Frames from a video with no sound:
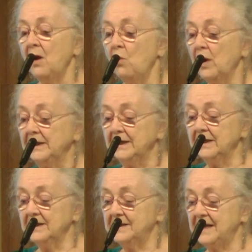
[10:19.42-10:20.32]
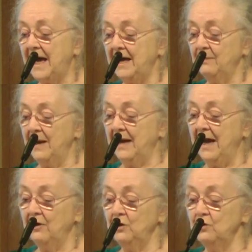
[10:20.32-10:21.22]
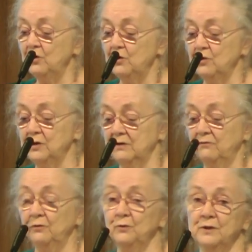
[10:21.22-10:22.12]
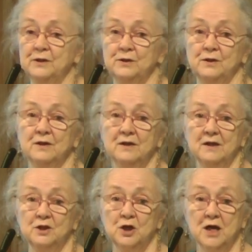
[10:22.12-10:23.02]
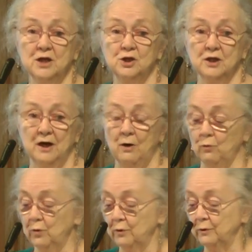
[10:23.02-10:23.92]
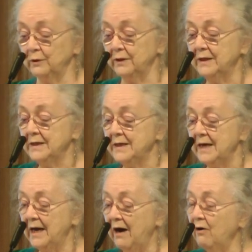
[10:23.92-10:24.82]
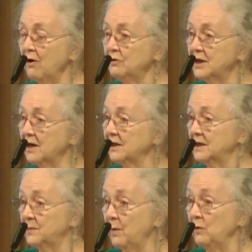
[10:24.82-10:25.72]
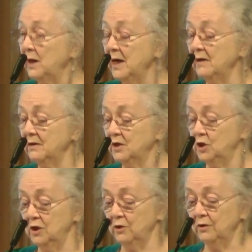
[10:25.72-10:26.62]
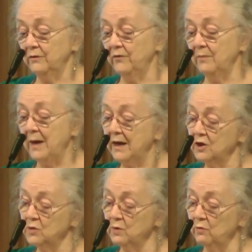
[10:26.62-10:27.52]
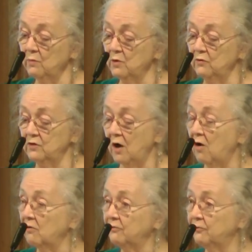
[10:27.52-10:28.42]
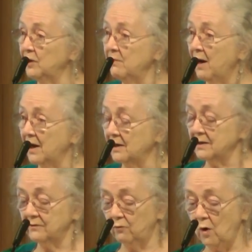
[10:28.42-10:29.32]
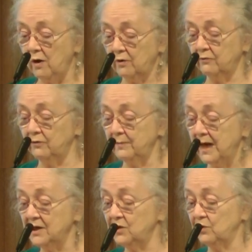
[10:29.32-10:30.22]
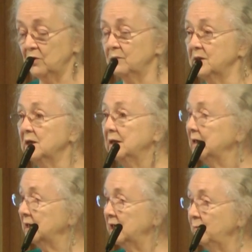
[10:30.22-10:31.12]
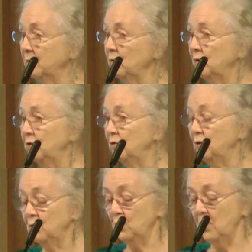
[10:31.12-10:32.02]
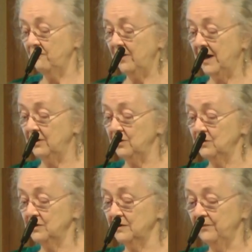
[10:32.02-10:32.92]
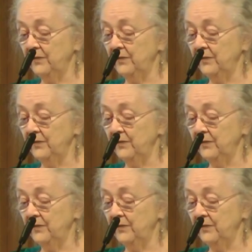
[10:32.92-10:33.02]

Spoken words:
One little aside about how UUs influence change in our world. At our hotel in Spokane this year, the management removed all free bottles of water from guest rooms in keeping with UU values.